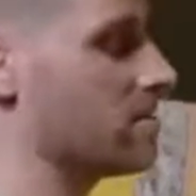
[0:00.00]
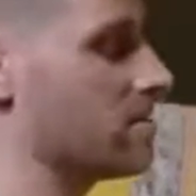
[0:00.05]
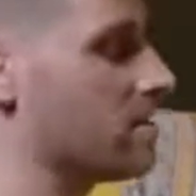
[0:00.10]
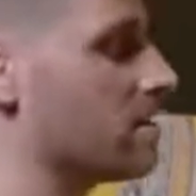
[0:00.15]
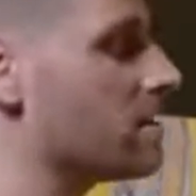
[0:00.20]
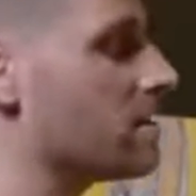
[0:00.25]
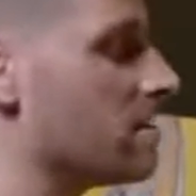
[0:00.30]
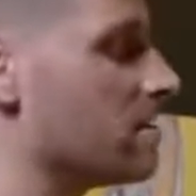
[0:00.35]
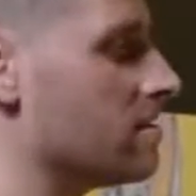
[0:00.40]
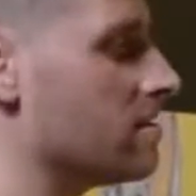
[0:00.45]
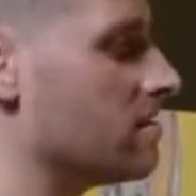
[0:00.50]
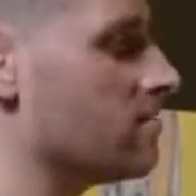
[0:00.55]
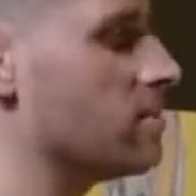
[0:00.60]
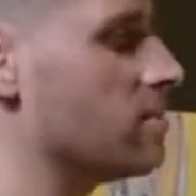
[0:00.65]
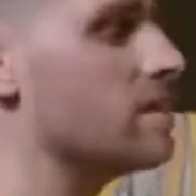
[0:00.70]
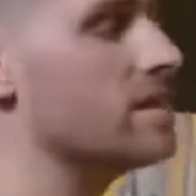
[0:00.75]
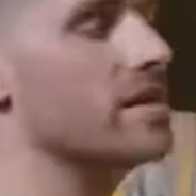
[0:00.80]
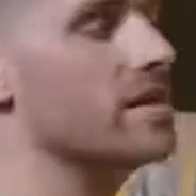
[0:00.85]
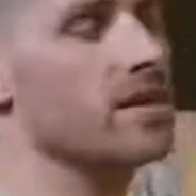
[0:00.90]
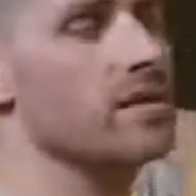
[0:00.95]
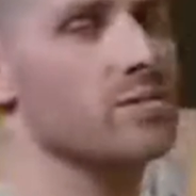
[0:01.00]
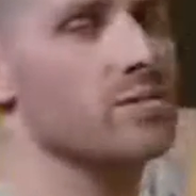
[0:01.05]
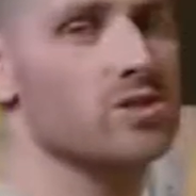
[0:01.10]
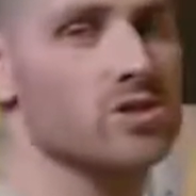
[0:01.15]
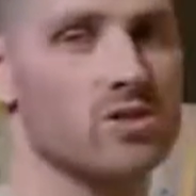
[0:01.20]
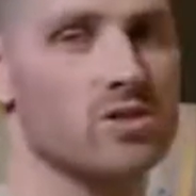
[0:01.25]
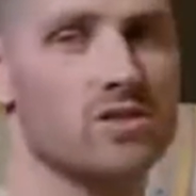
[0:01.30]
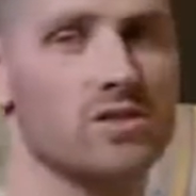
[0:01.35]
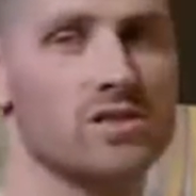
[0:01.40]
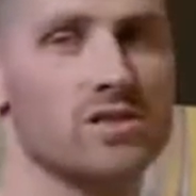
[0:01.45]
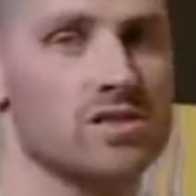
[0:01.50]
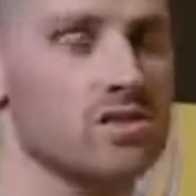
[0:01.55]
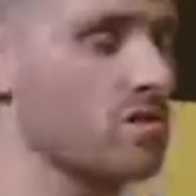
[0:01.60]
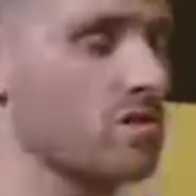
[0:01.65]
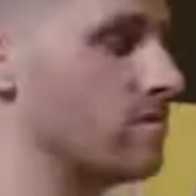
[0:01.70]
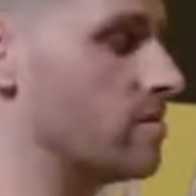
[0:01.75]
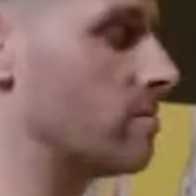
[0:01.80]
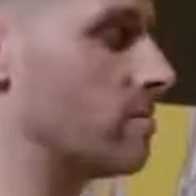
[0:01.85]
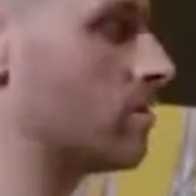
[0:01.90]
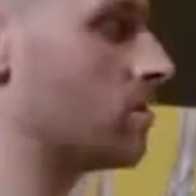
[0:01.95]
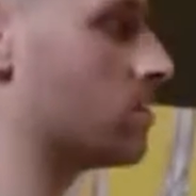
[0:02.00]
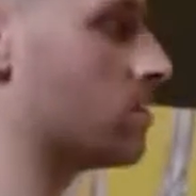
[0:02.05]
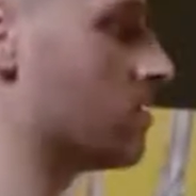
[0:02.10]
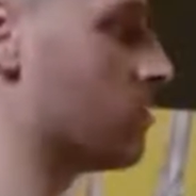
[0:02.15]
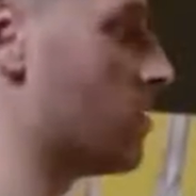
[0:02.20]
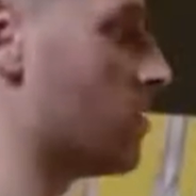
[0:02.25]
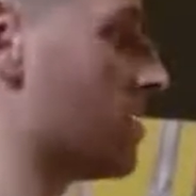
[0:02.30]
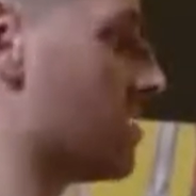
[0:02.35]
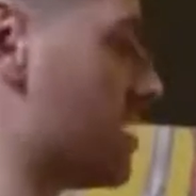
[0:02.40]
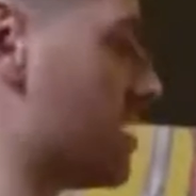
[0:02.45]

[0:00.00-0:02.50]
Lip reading: Now, you really got to be showing this stuff in person, but